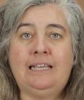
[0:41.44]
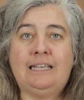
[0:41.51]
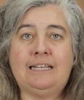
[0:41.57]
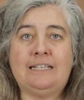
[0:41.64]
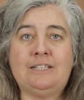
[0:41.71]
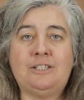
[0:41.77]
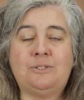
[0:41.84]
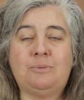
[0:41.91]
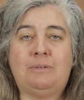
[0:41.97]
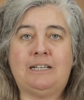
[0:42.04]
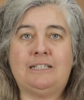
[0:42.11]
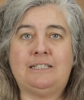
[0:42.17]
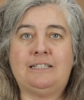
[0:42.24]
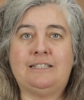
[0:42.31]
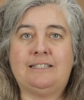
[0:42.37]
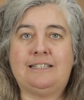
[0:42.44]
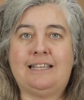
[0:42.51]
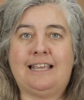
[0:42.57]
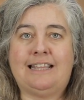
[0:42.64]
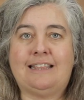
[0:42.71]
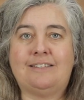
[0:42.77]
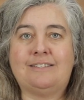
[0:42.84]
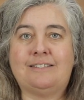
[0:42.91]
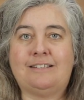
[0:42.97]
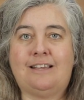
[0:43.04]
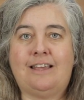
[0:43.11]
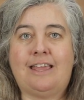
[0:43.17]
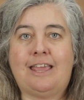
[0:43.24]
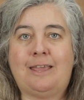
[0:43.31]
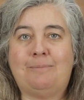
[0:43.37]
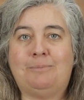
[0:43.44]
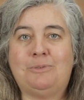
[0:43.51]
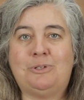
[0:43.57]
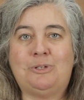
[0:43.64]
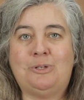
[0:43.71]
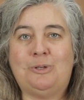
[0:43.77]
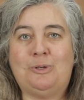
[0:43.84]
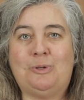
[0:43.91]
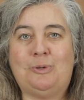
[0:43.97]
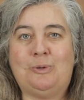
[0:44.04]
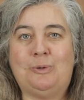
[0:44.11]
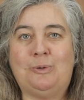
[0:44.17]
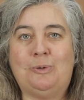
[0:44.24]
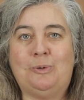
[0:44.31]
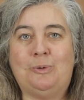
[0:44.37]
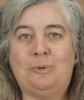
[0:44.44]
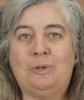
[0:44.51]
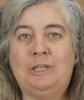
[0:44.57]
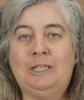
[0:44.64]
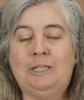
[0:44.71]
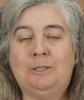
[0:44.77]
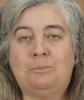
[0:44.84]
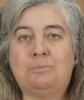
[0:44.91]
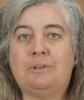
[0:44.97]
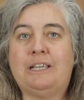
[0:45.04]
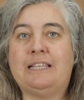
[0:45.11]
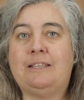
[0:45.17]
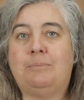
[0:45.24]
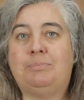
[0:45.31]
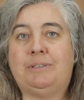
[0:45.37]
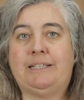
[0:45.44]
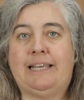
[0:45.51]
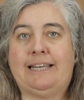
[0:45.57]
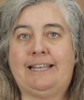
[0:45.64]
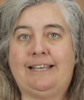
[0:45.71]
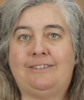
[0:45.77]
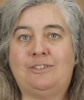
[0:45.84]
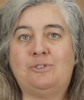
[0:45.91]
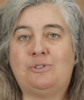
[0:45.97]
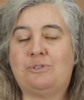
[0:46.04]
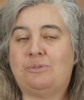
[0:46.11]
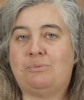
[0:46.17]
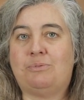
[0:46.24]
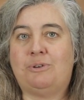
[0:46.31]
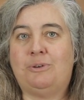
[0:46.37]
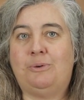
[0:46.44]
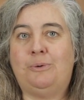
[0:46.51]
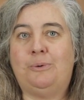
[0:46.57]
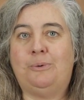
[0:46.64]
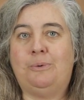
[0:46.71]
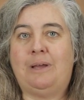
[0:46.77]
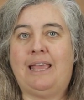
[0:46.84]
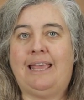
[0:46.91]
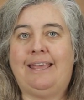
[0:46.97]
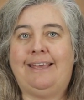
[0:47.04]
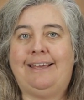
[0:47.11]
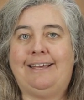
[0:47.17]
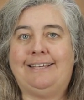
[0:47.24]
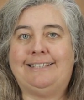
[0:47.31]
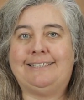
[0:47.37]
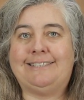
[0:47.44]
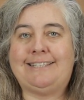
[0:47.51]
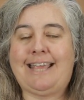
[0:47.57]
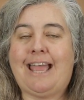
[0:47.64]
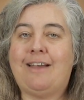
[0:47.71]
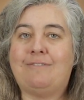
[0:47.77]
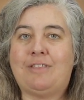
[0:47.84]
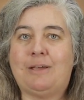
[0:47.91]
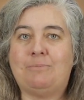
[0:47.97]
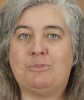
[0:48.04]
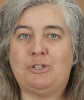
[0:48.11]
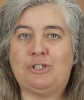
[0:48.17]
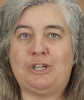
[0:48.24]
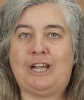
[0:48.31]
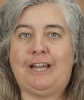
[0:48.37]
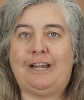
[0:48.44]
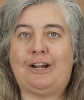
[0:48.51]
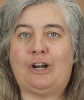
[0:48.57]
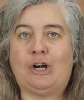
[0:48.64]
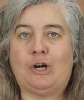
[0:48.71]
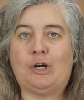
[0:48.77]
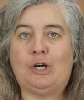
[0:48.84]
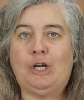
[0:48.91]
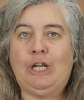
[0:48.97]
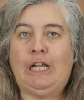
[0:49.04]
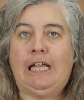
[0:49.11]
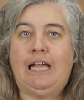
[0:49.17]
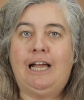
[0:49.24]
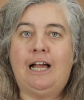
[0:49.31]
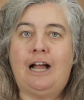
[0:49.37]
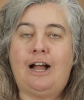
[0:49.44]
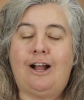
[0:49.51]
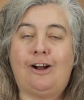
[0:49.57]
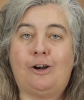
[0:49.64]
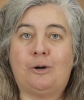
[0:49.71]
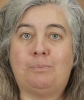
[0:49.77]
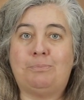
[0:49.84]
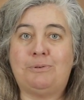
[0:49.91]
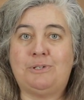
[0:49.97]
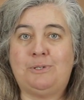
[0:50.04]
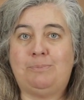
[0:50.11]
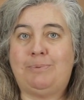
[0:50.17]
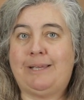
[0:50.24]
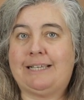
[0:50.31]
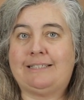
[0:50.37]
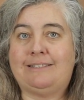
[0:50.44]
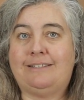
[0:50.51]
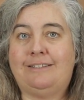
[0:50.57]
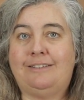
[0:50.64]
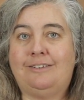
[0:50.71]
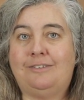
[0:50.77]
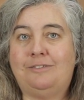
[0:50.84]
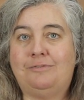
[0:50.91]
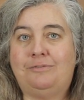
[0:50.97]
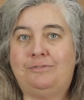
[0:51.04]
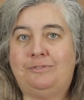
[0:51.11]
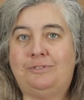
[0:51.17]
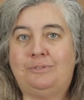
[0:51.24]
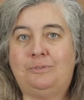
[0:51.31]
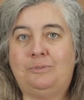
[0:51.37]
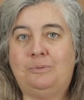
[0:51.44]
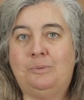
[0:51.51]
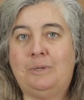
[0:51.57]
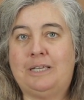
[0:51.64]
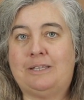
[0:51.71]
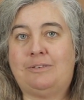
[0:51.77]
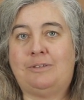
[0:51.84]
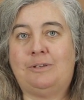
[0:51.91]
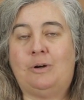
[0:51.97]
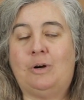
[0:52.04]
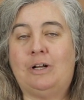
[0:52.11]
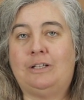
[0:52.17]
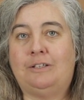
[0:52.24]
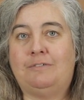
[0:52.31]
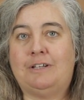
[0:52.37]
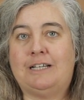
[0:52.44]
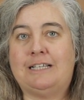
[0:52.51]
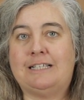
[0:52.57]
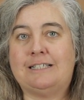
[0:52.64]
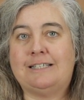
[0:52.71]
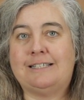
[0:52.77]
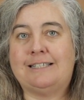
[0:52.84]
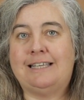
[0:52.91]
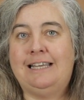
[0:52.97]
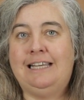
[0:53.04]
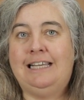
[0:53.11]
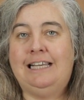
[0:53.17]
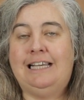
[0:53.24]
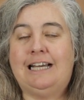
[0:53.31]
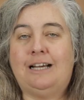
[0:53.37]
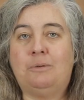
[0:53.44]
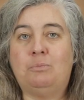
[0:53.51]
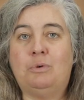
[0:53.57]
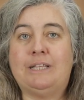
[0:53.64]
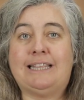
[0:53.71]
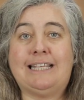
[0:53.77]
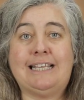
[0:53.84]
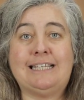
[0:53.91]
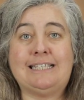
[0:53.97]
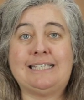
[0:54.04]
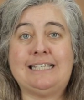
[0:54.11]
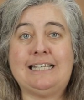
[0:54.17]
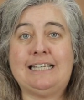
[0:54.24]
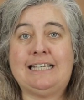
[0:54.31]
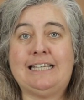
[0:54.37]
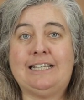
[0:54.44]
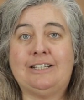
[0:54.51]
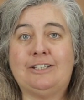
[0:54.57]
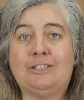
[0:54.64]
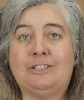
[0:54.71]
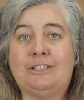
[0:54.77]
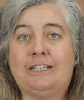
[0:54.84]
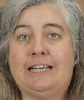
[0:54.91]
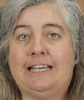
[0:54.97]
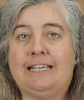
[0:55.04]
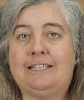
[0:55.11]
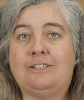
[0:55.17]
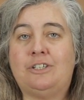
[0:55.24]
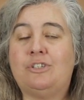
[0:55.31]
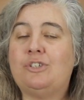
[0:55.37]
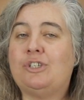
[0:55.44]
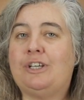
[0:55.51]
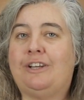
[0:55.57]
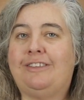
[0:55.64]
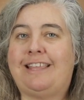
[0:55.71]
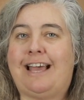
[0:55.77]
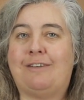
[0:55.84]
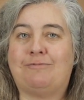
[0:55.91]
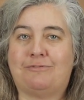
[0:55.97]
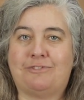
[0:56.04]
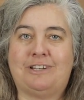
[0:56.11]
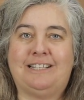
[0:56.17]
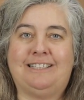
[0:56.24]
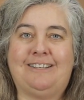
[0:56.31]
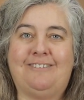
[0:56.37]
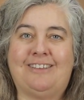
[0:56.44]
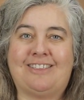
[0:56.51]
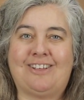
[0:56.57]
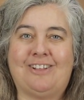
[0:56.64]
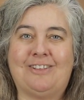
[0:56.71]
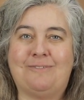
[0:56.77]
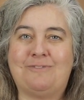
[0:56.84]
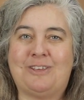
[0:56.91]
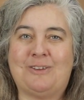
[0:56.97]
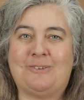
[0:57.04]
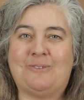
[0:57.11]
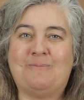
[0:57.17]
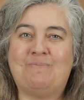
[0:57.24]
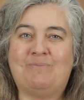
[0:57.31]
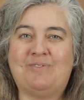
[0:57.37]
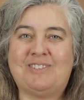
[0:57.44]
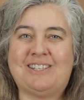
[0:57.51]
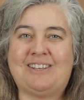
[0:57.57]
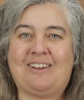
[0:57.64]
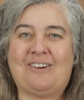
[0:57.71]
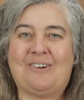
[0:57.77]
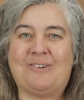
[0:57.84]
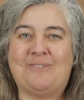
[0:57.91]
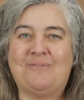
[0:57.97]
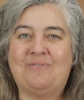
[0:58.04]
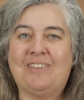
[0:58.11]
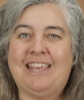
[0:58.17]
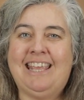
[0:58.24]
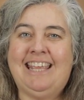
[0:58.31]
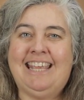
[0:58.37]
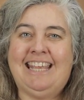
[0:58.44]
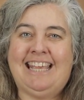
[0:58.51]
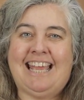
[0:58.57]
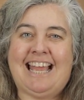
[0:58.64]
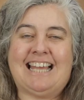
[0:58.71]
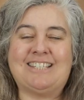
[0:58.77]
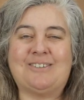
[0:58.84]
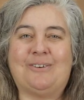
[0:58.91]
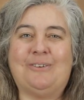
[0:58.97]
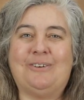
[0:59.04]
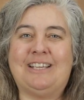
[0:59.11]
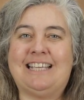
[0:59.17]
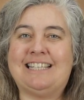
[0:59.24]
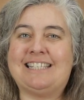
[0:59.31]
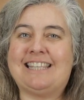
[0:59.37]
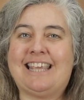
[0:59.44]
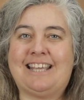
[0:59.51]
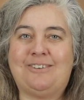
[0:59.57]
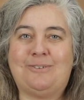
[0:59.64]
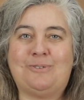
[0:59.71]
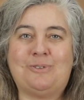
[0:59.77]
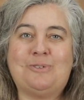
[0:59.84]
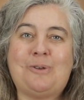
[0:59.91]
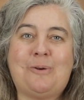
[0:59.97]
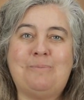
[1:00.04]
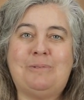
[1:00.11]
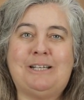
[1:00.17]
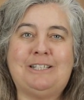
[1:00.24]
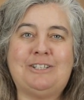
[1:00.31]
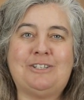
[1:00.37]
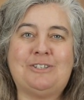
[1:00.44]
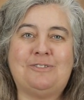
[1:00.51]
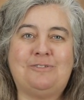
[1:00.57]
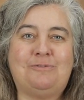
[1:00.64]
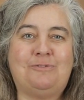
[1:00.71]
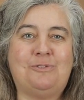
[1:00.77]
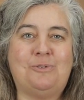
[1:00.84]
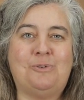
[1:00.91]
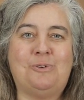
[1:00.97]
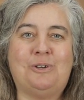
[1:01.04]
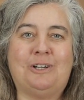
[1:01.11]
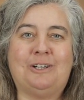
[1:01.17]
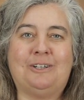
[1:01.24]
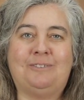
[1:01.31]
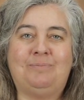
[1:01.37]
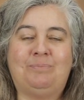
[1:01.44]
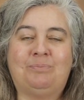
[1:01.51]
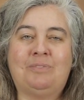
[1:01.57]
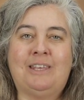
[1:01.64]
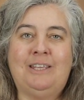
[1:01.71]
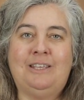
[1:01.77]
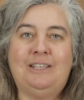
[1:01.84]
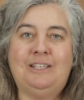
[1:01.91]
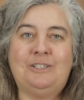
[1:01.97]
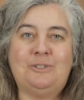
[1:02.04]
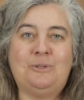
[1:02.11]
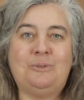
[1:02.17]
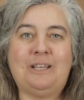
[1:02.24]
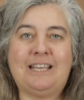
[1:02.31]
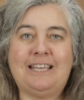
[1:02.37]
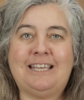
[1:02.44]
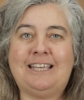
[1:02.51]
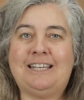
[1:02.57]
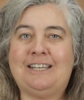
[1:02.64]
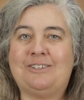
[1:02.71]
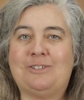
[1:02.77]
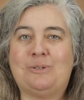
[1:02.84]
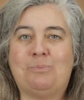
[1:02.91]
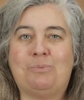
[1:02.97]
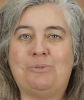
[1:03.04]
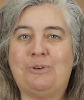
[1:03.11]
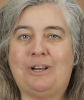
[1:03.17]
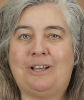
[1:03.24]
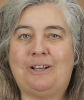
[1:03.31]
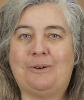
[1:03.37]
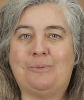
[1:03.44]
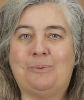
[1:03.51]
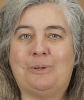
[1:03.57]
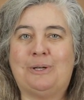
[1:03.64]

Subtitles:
And I just wanted to take this time to bring the Pleiadians through and have them share our perspective with all of us on what they see here and to share that freely with all of you. So, as always, thank you so much for tuning in and supporting our